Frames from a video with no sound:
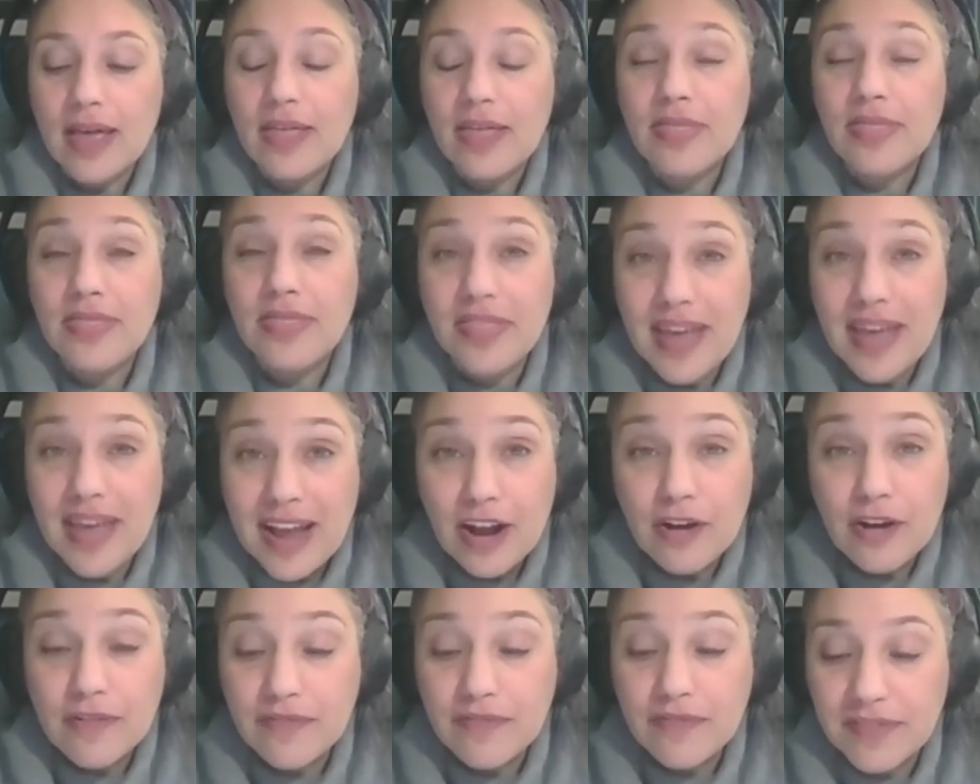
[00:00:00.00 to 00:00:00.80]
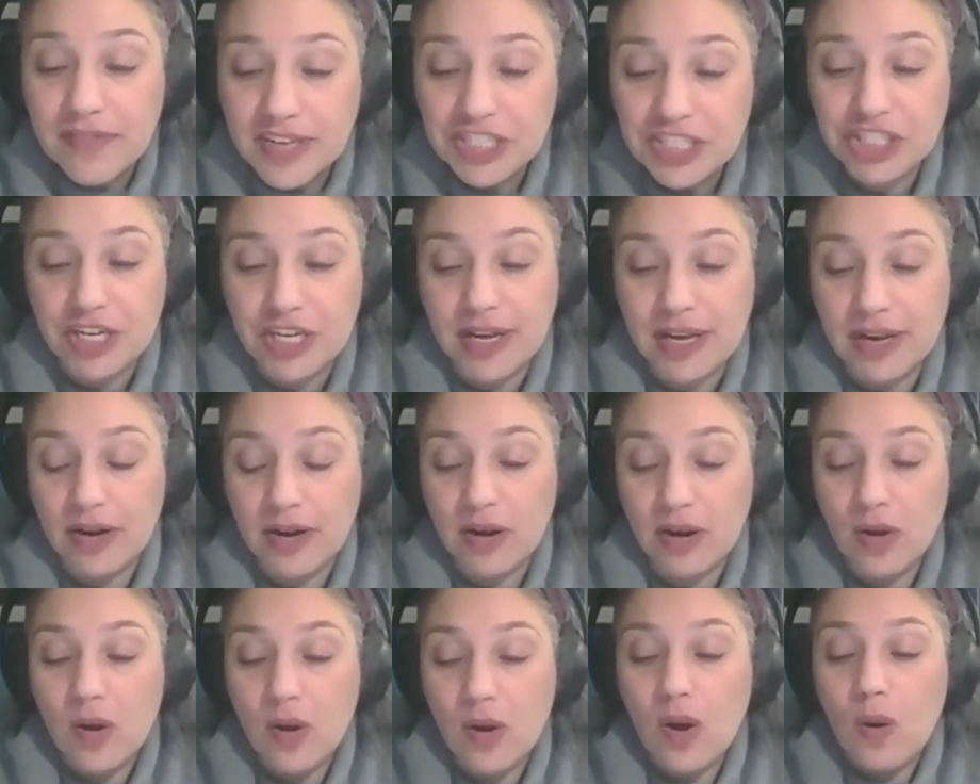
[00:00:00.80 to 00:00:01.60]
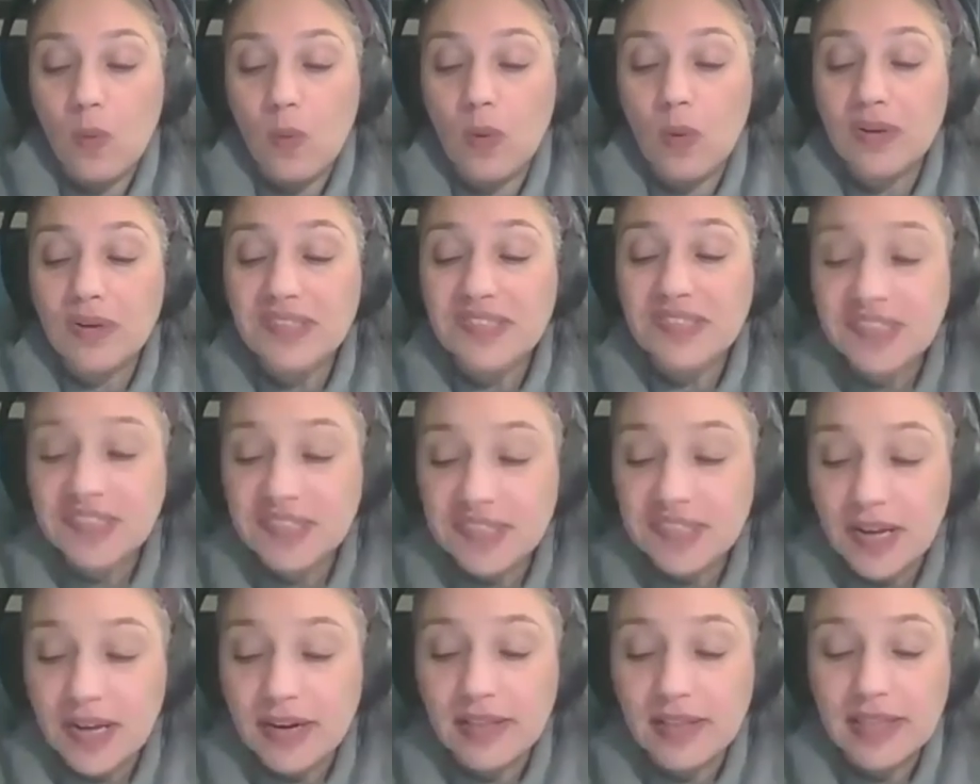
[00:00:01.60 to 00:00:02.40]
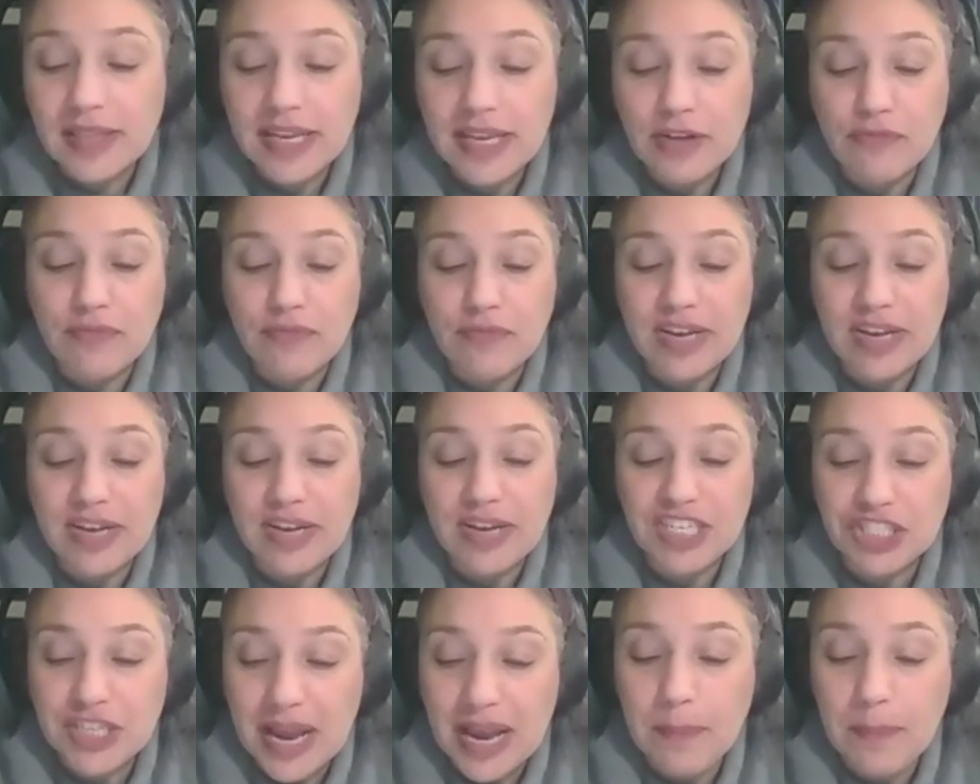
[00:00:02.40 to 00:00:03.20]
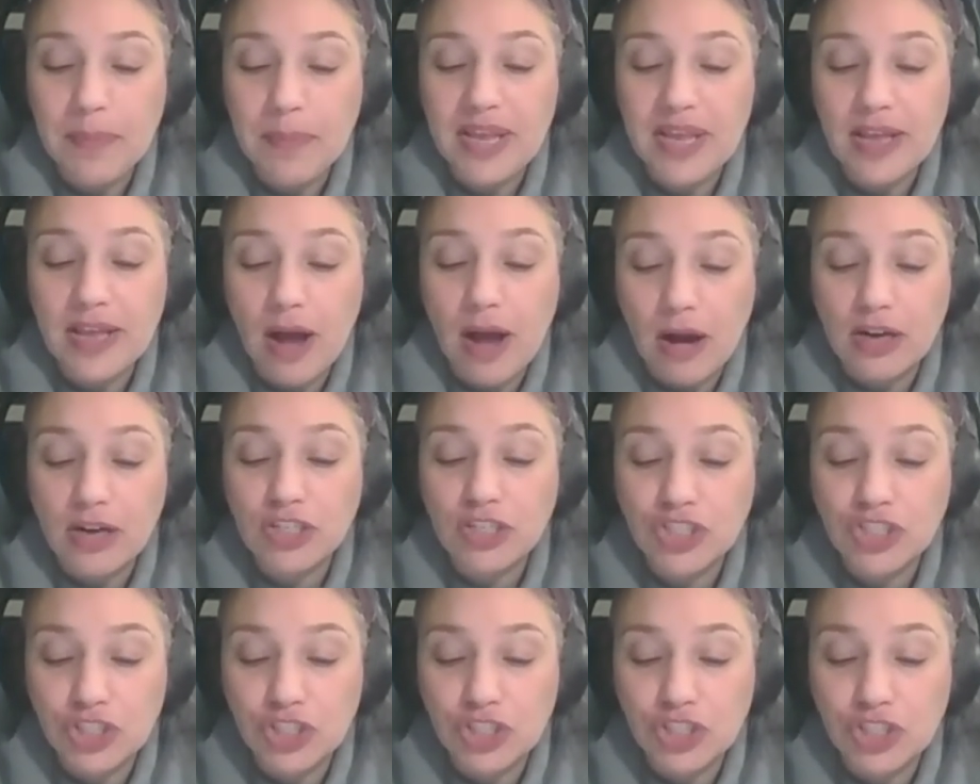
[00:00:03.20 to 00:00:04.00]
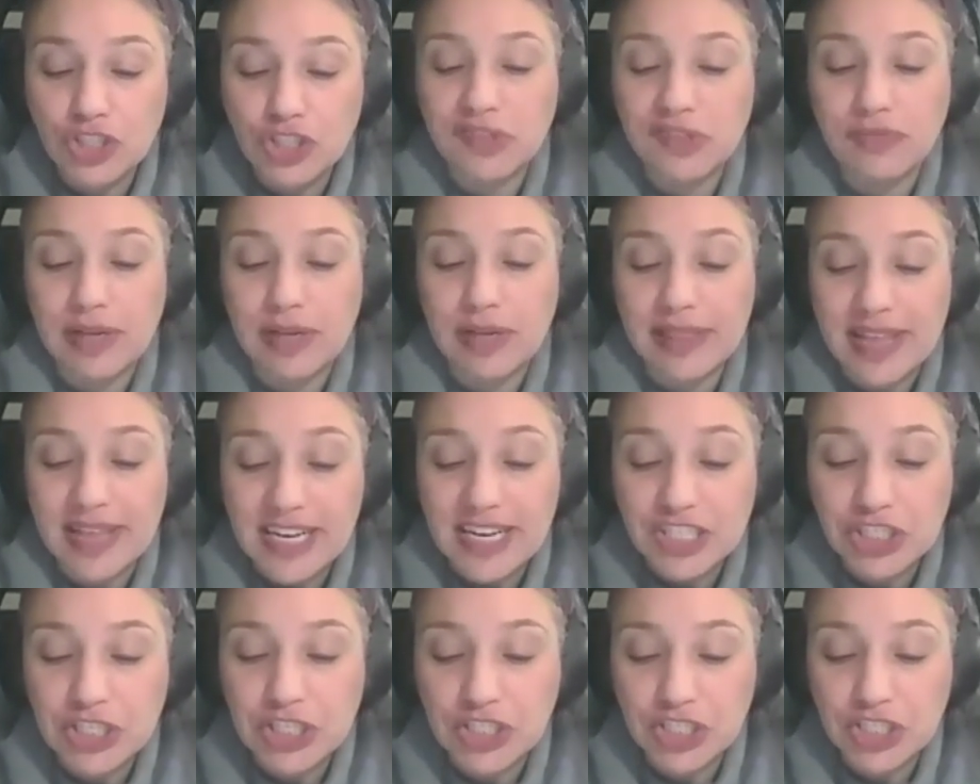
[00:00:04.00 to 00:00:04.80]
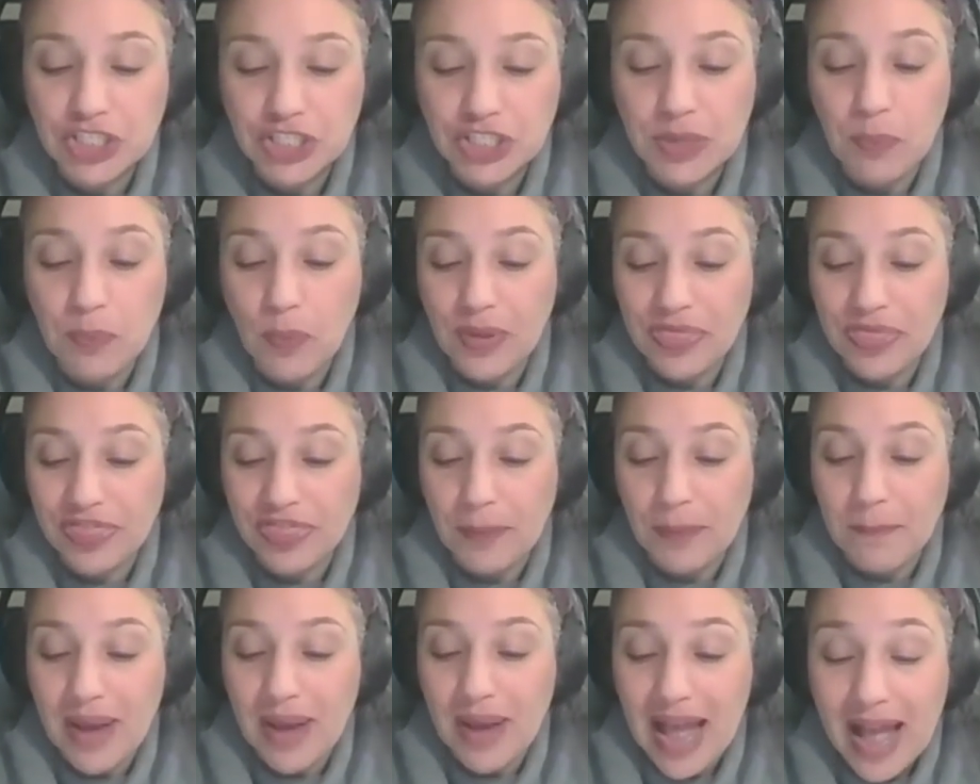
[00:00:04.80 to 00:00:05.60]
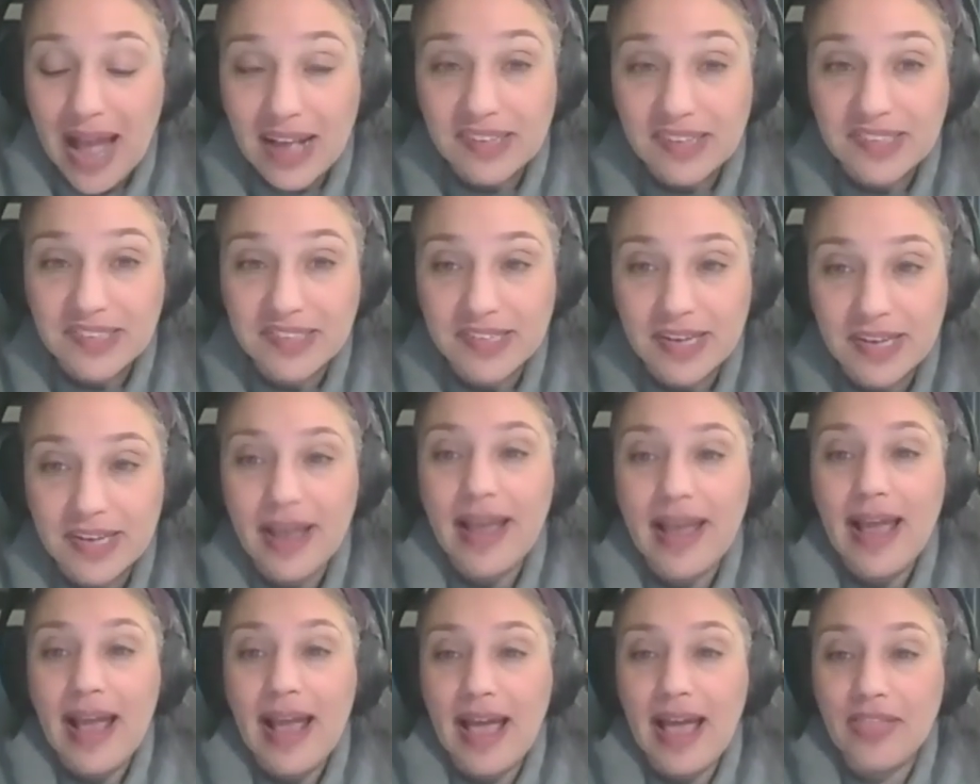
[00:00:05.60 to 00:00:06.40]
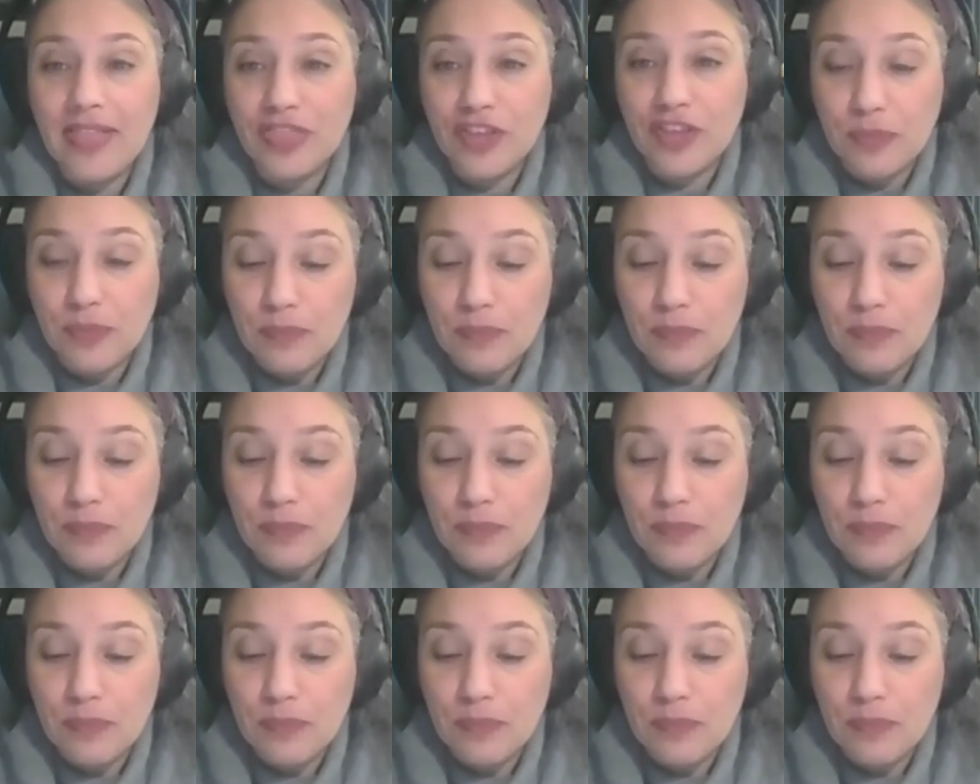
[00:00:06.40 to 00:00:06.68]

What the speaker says: Their vision would subtly reshape young Jews' relationship with the past and their